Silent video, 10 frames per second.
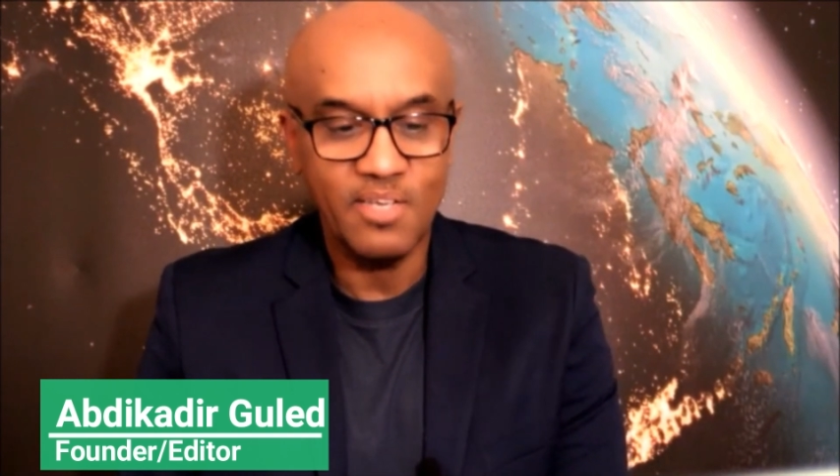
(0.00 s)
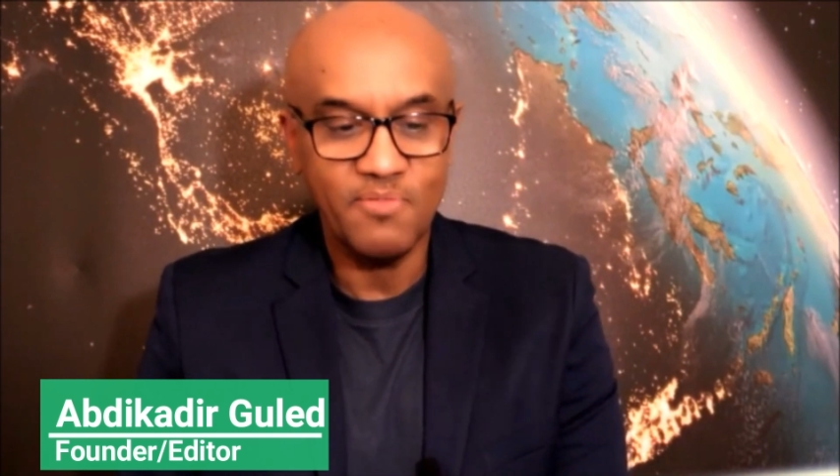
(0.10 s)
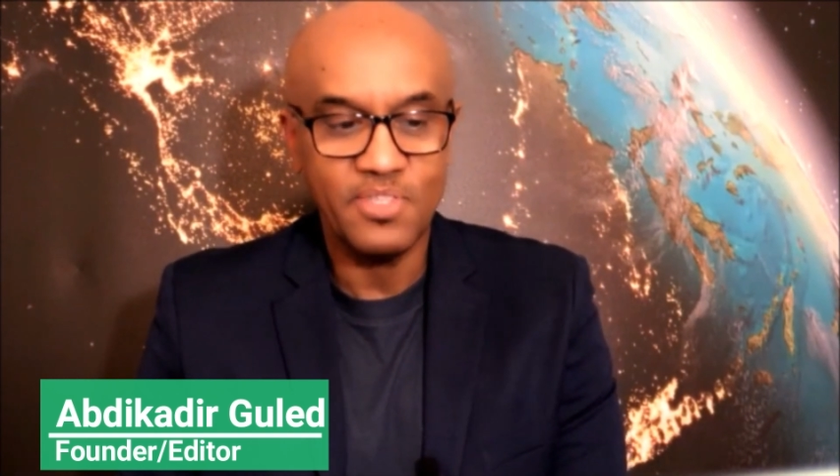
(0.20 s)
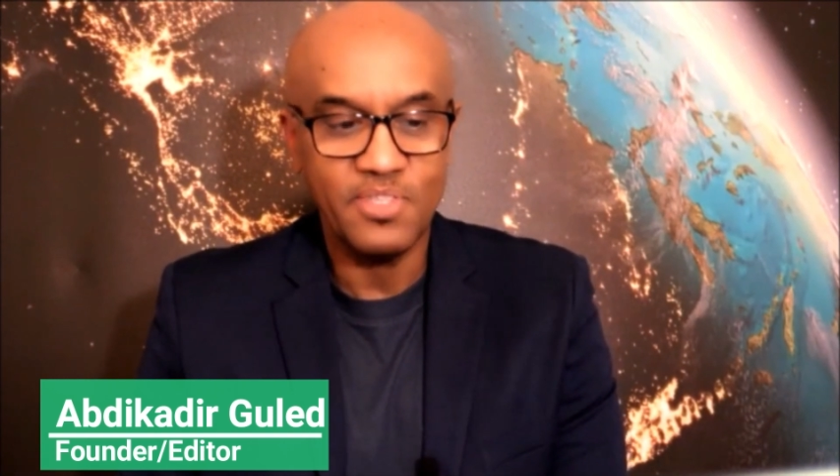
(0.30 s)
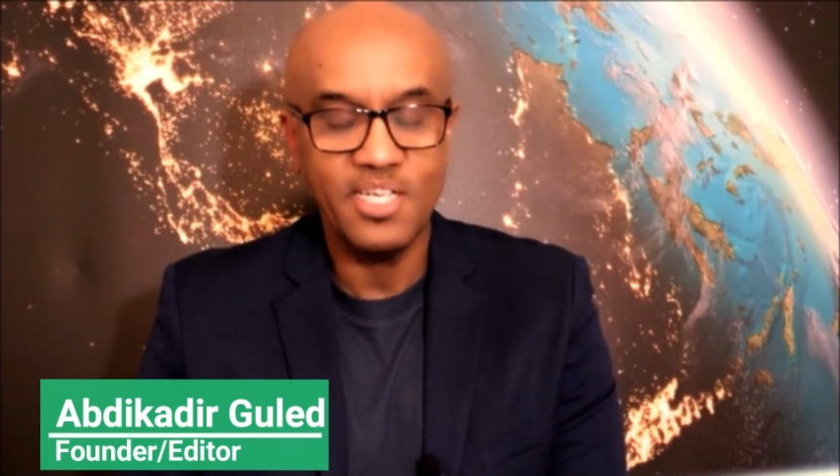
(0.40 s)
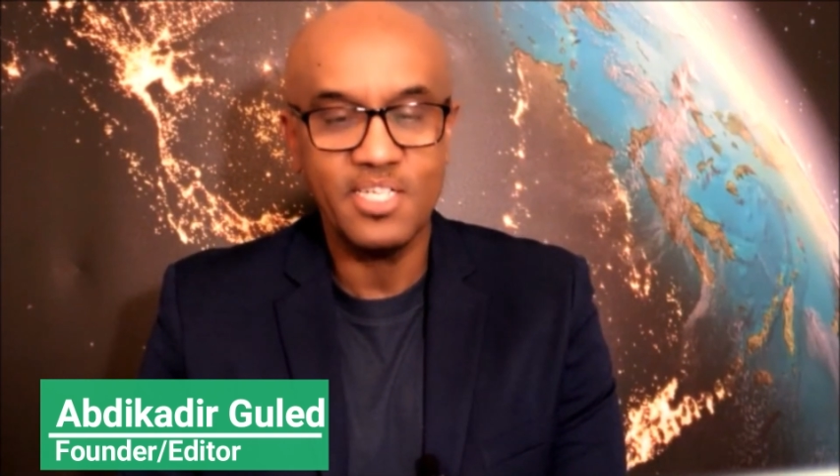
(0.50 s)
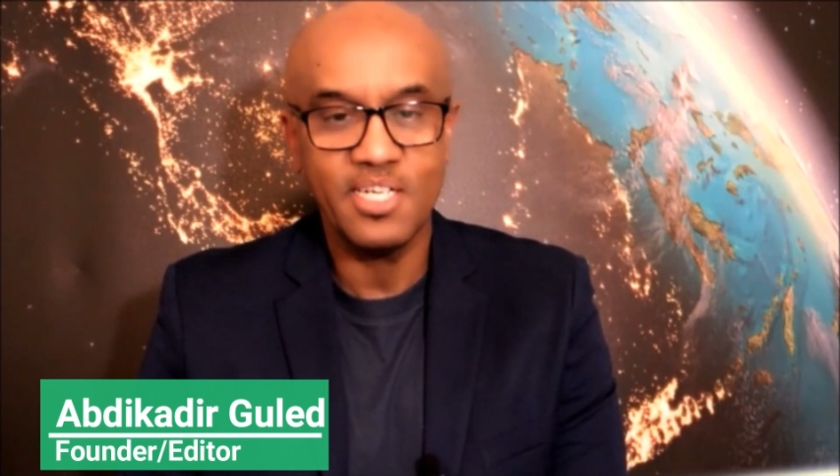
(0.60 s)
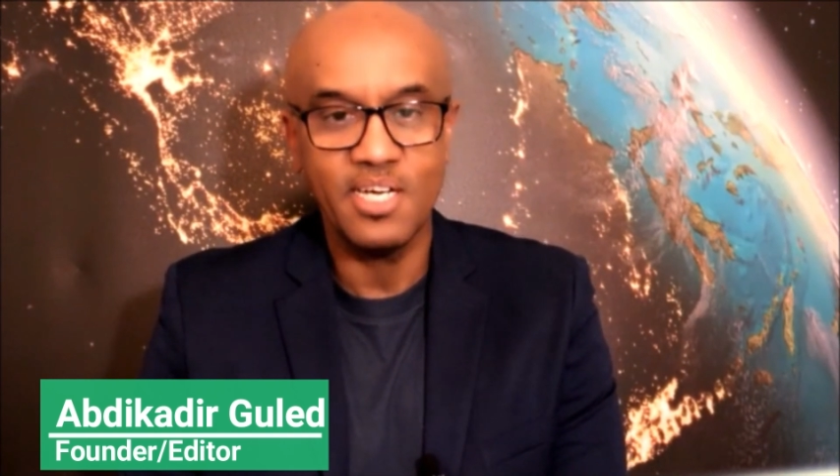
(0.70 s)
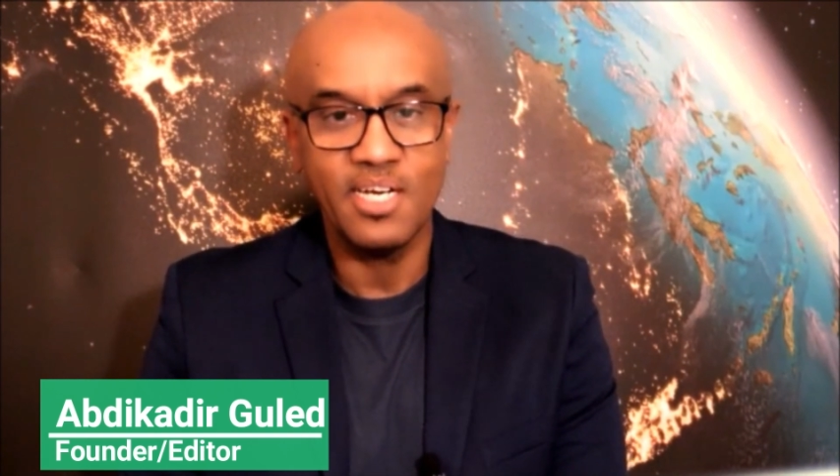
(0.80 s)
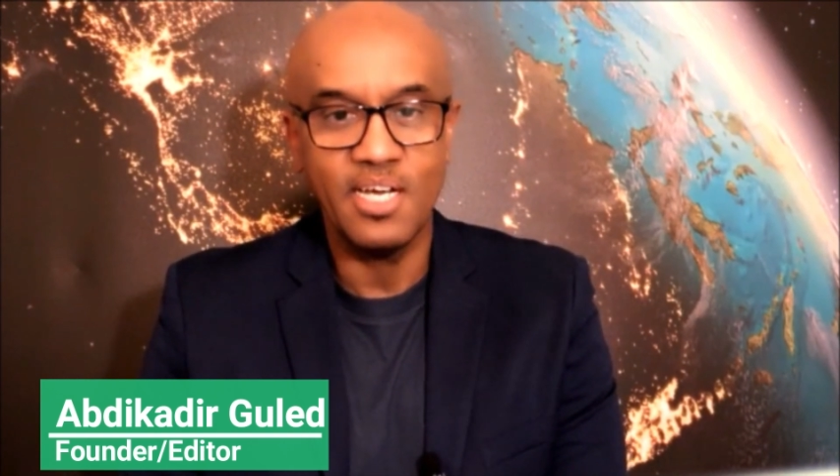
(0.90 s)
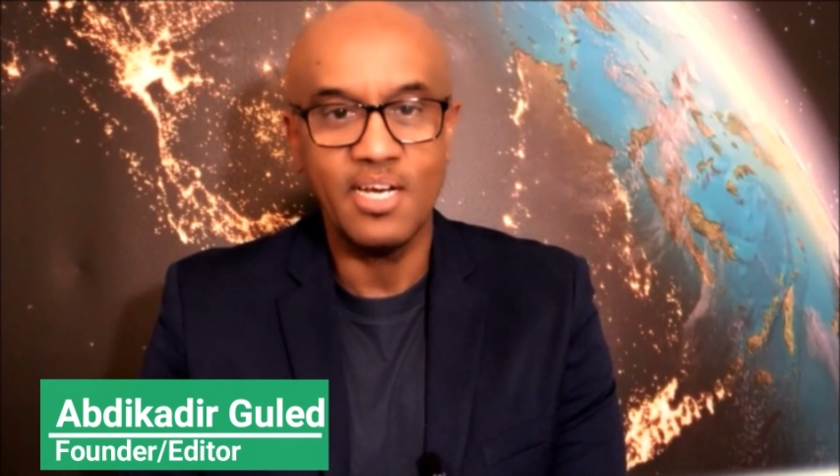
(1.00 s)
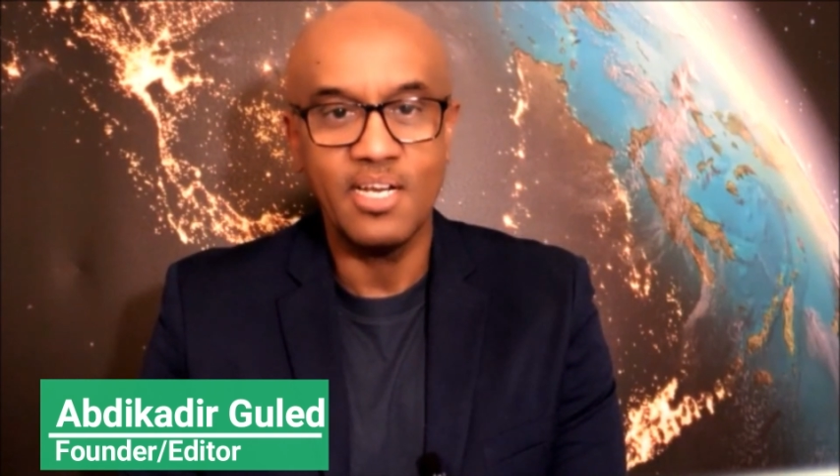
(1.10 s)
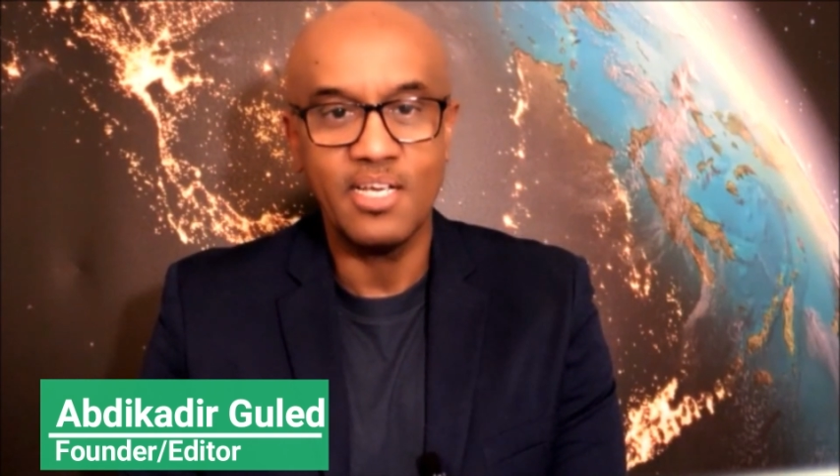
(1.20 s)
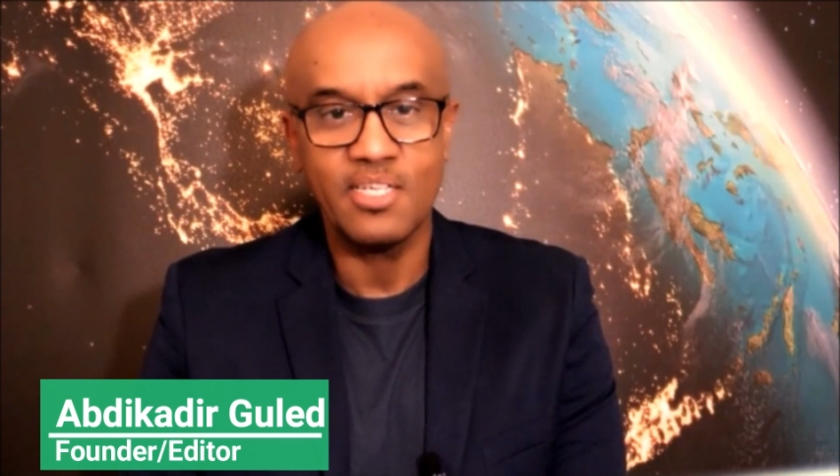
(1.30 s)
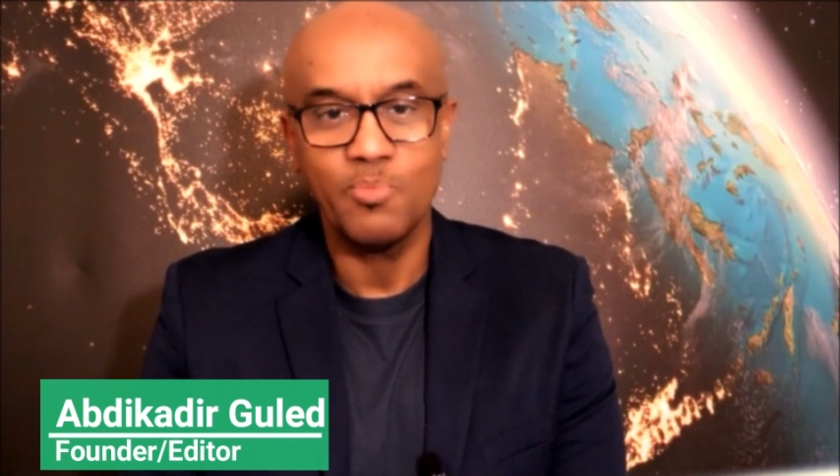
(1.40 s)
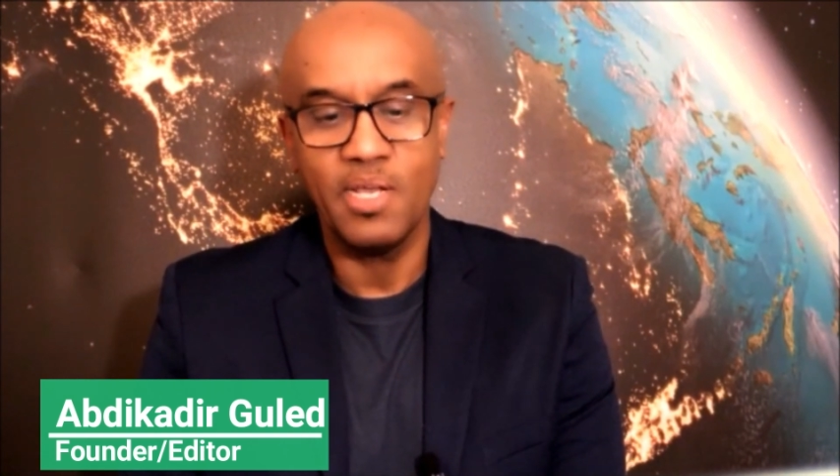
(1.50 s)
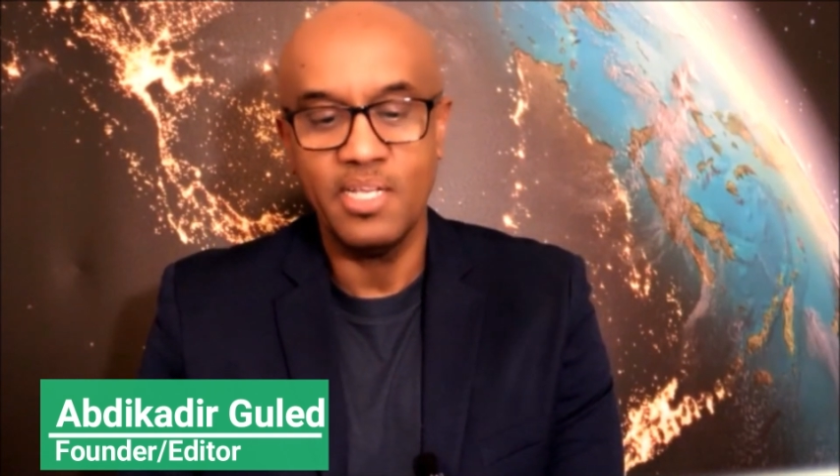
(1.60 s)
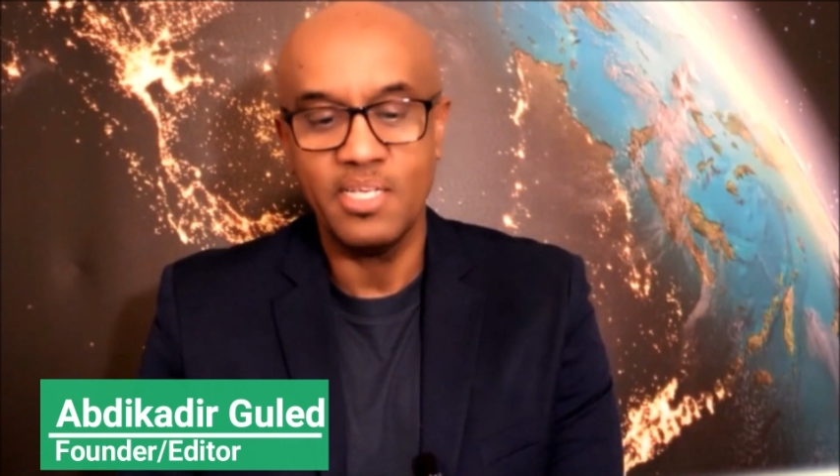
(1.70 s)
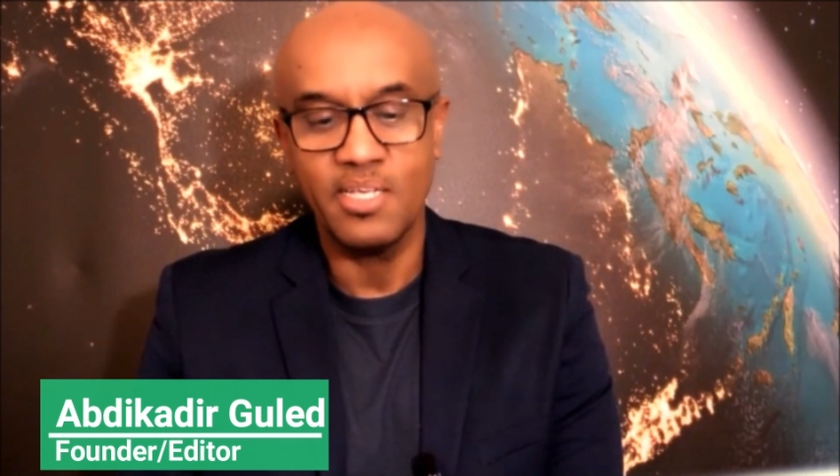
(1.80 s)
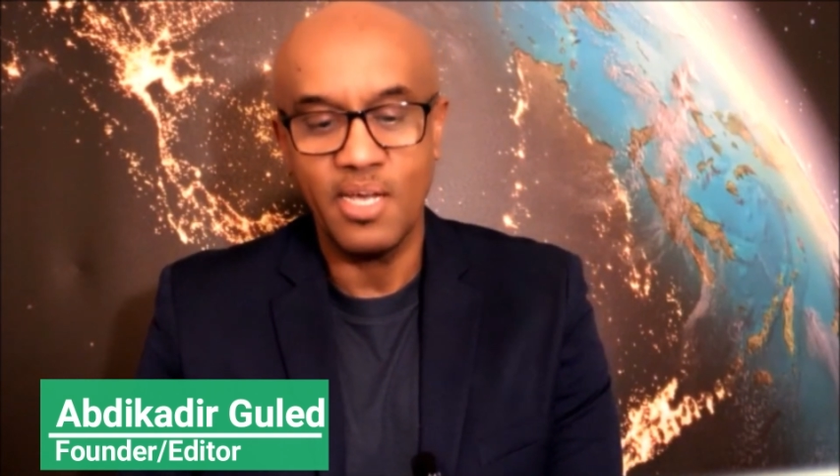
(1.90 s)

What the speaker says: invitation and explaining